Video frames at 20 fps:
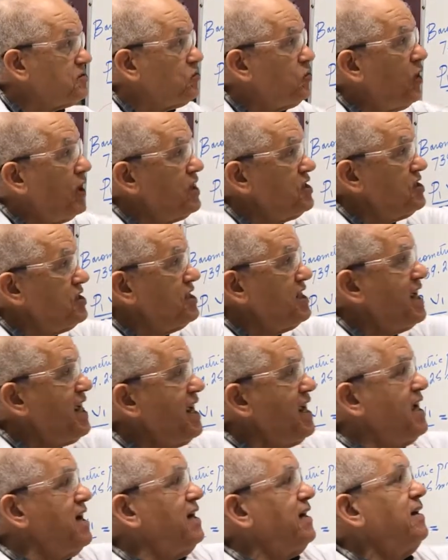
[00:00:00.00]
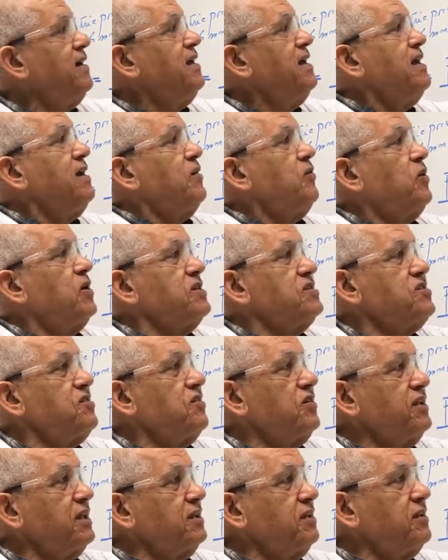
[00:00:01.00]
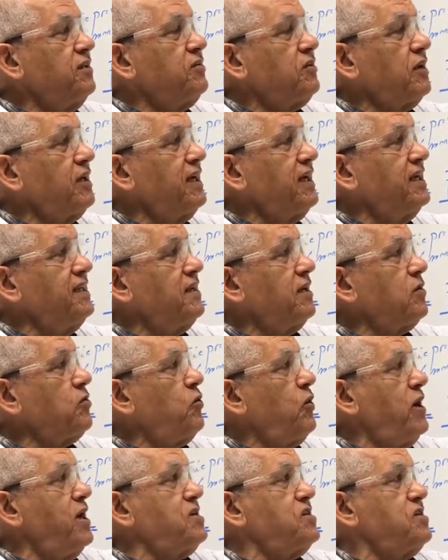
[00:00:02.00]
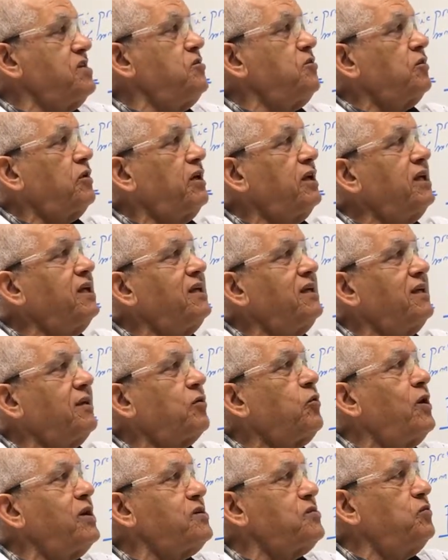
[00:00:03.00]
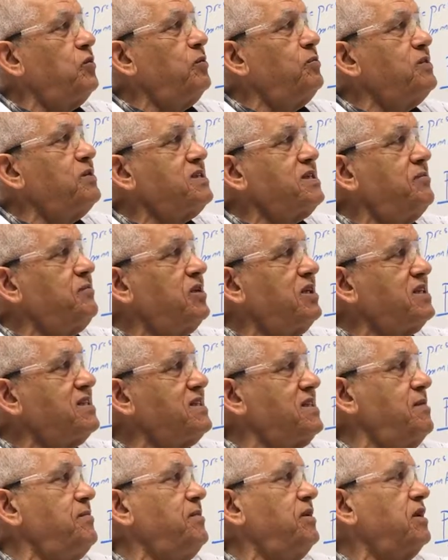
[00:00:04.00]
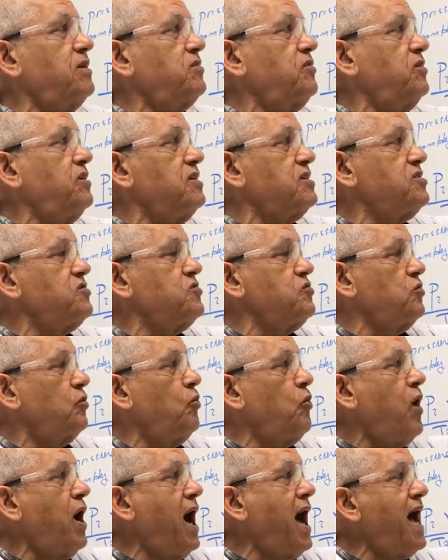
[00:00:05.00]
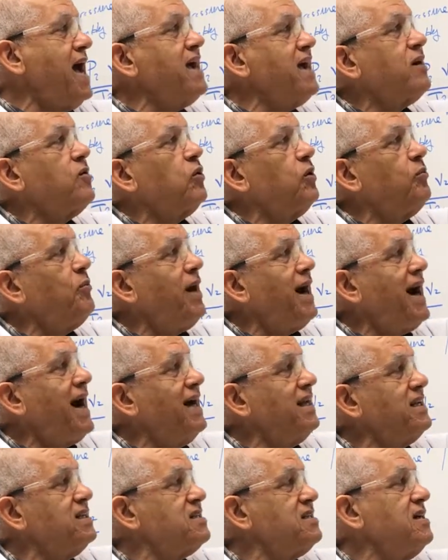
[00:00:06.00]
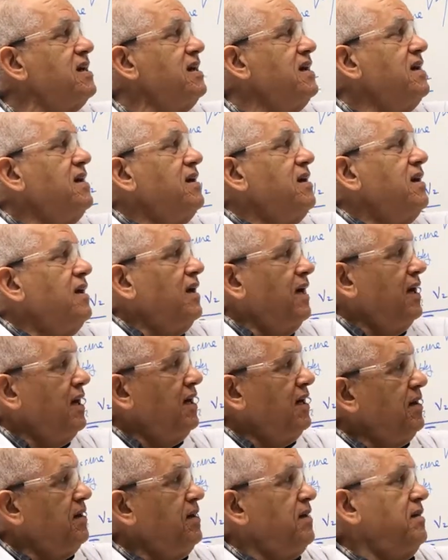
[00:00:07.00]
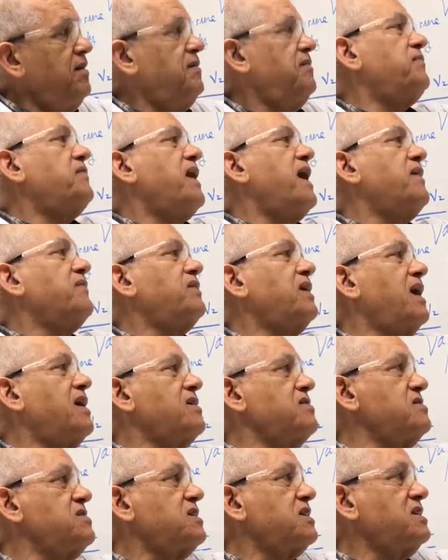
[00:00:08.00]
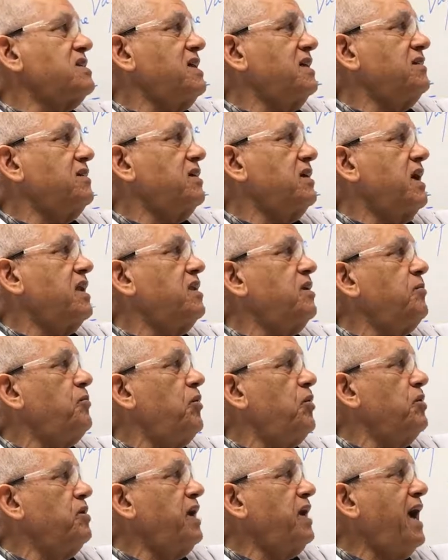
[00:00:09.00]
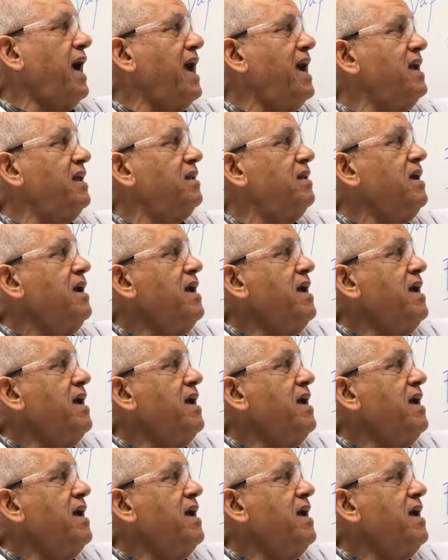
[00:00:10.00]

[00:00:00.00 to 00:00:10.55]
equation here, once you get your linear equation would be something similar to this. Your y equal minus 5,680.8